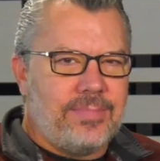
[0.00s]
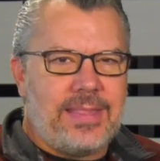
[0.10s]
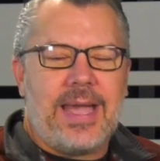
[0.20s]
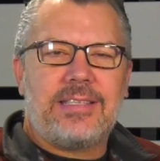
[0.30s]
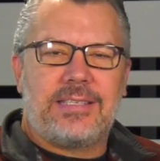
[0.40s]

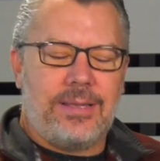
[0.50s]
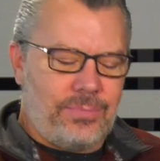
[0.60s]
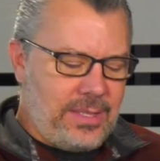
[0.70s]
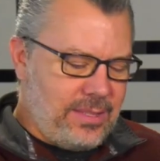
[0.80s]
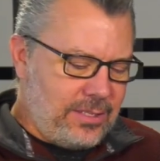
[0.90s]
That's
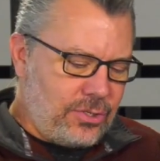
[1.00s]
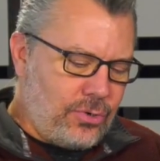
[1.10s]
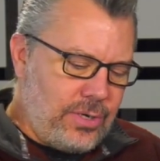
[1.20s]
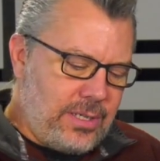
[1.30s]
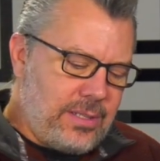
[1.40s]
something that's
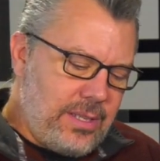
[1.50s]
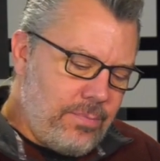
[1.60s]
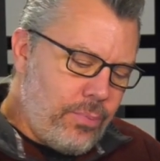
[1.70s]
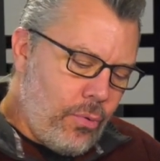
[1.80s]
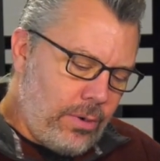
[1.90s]
critically
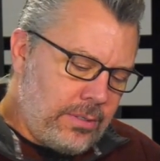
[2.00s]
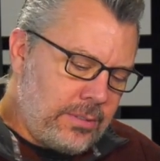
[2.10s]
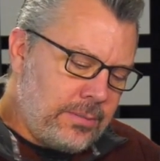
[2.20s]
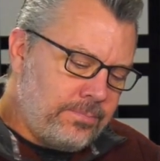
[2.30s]
important.